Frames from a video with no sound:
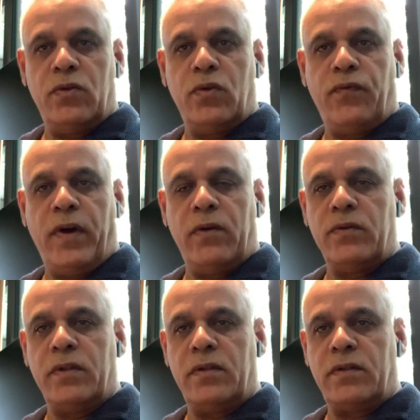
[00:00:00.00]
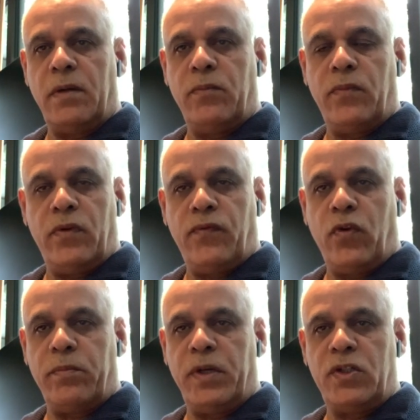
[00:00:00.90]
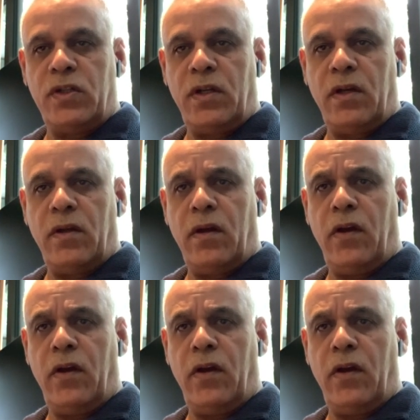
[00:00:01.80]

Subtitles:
you found some information.